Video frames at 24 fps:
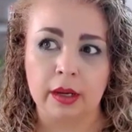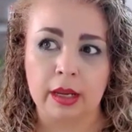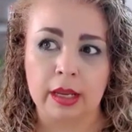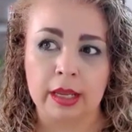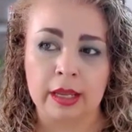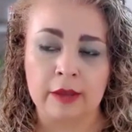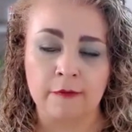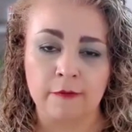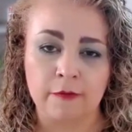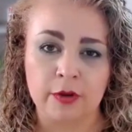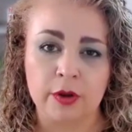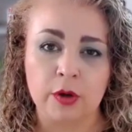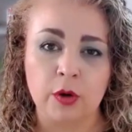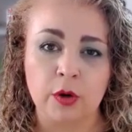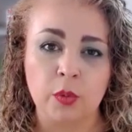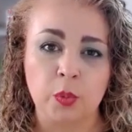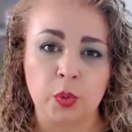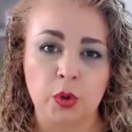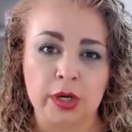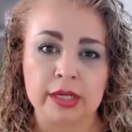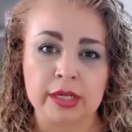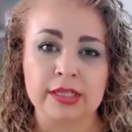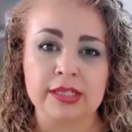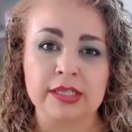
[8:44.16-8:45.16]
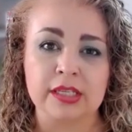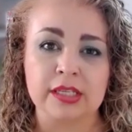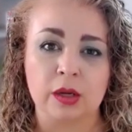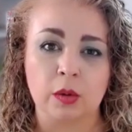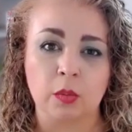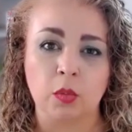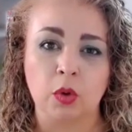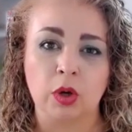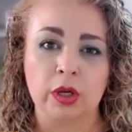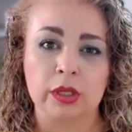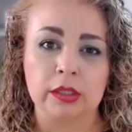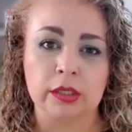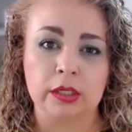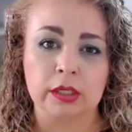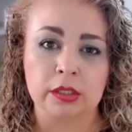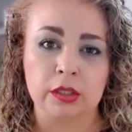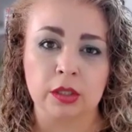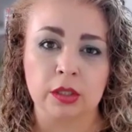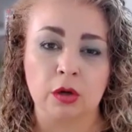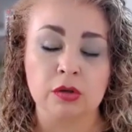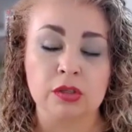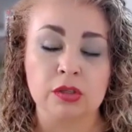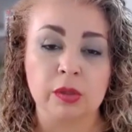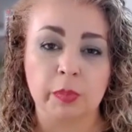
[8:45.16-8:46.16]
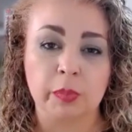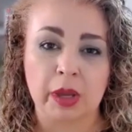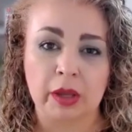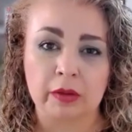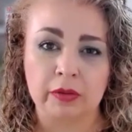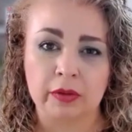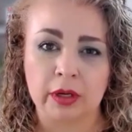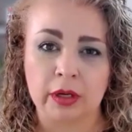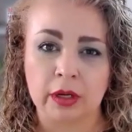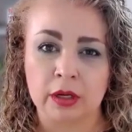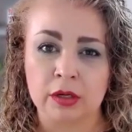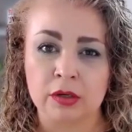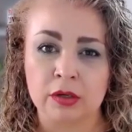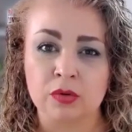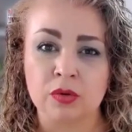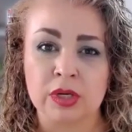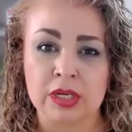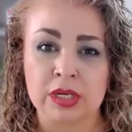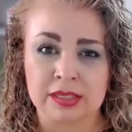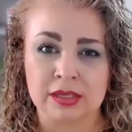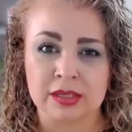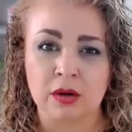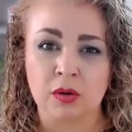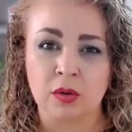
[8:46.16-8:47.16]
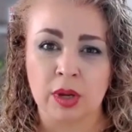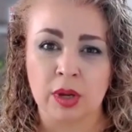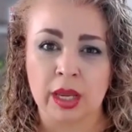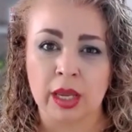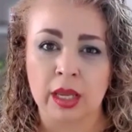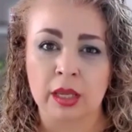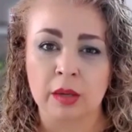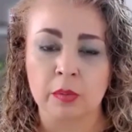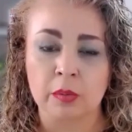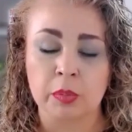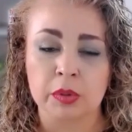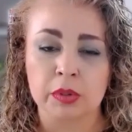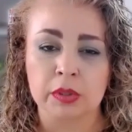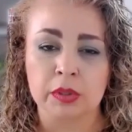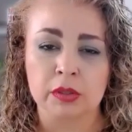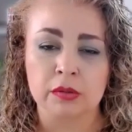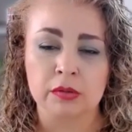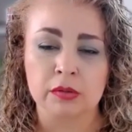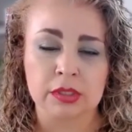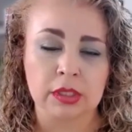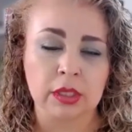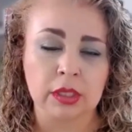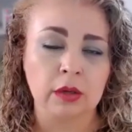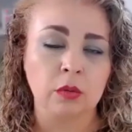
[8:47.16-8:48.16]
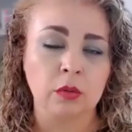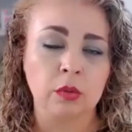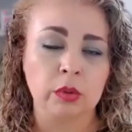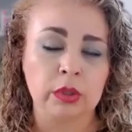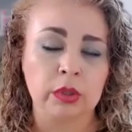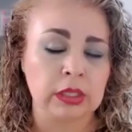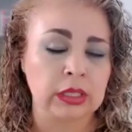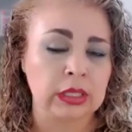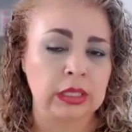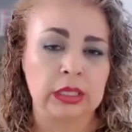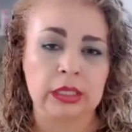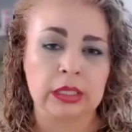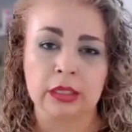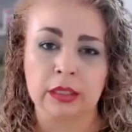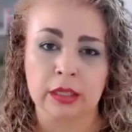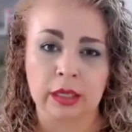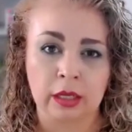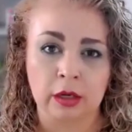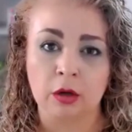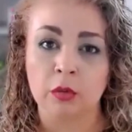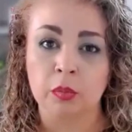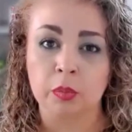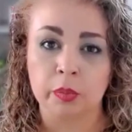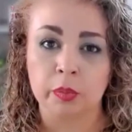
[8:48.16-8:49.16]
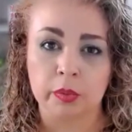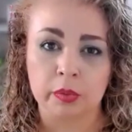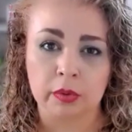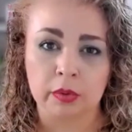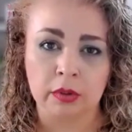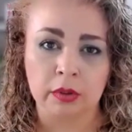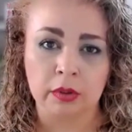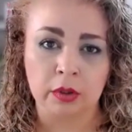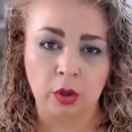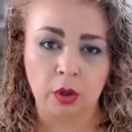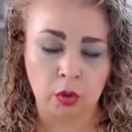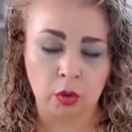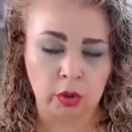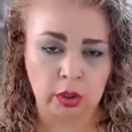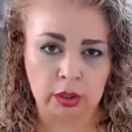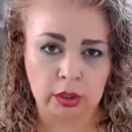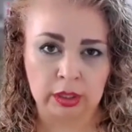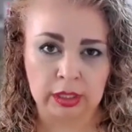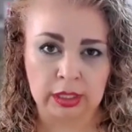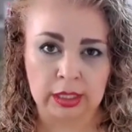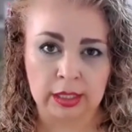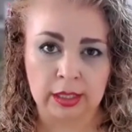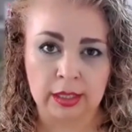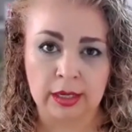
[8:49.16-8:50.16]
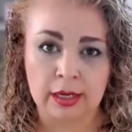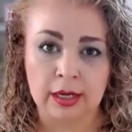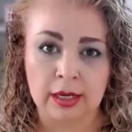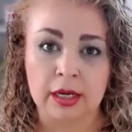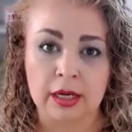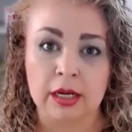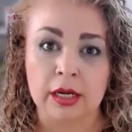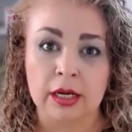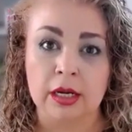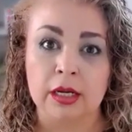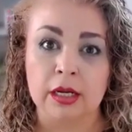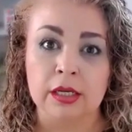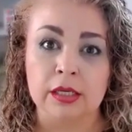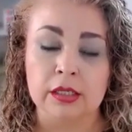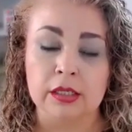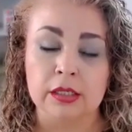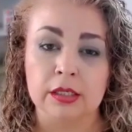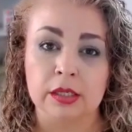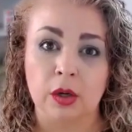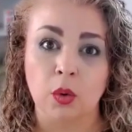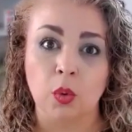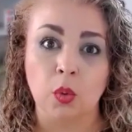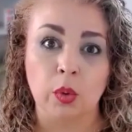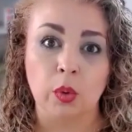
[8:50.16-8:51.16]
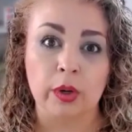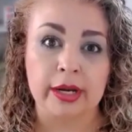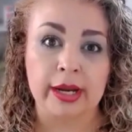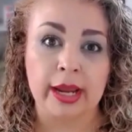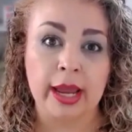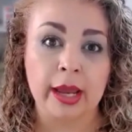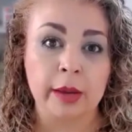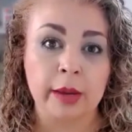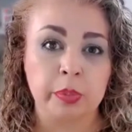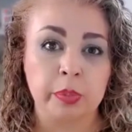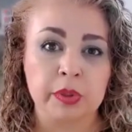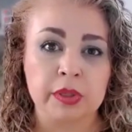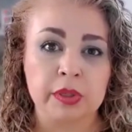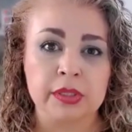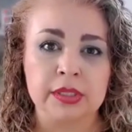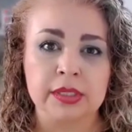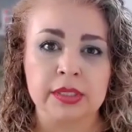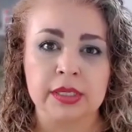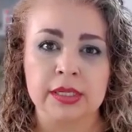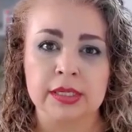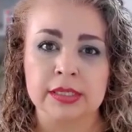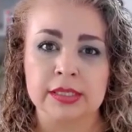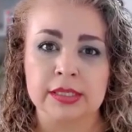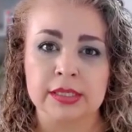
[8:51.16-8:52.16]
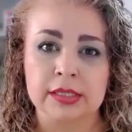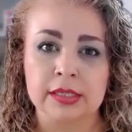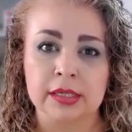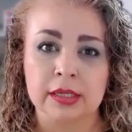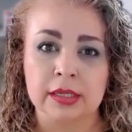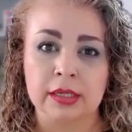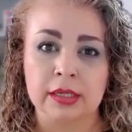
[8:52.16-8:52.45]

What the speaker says: if you bring someone that knows about their country, it's okay, but you still would need help locally. So what happens is